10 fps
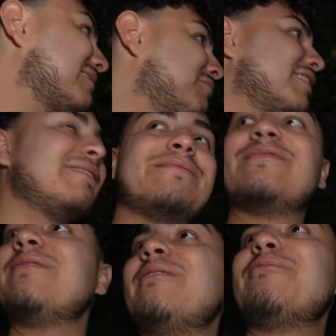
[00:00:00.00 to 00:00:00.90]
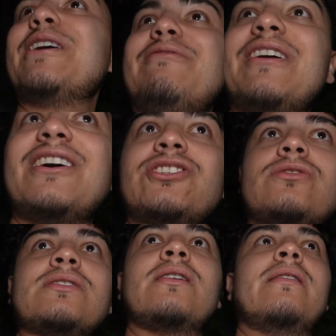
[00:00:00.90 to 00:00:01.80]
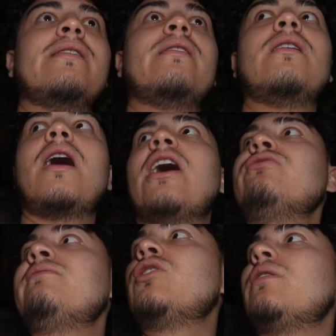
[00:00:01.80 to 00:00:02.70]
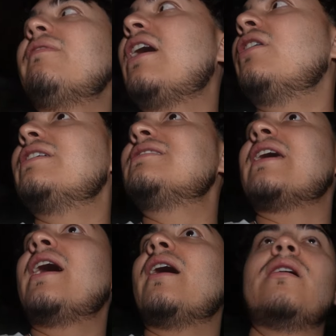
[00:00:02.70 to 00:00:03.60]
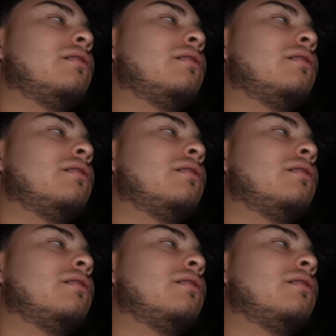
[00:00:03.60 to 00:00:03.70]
I'm wearing Val's shoes. I don't even know where Val is at. I'm